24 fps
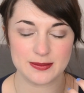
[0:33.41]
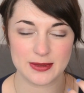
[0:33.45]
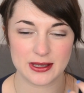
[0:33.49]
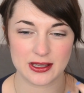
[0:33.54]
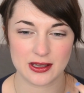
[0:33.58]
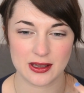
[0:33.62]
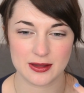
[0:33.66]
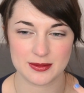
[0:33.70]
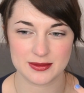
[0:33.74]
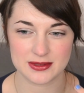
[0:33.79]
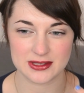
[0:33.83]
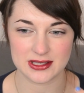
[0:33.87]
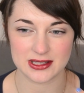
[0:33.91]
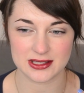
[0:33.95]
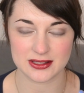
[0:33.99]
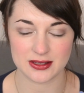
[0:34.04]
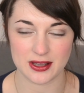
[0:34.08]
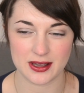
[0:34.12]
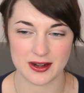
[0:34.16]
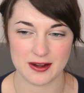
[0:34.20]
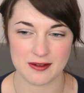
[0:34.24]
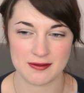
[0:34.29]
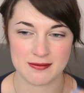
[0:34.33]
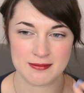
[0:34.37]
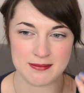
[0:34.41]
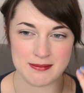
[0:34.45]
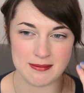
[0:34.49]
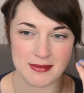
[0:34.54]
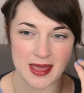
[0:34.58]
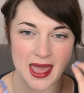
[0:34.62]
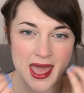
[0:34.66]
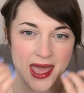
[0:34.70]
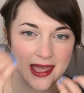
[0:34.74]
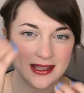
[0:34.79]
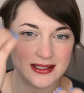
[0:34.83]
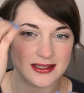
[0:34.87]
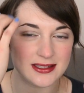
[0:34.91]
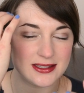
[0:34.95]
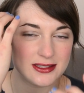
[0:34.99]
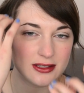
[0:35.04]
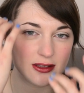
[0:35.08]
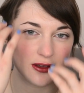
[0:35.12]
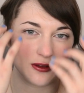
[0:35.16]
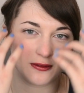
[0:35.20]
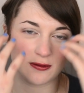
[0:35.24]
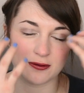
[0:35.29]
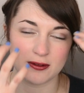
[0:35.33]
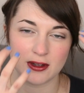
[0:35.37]
becomes this kind of
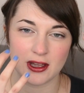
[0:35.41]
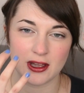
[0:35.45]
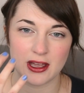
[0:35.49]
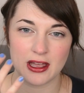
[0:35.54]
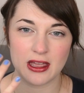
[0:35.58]
mess of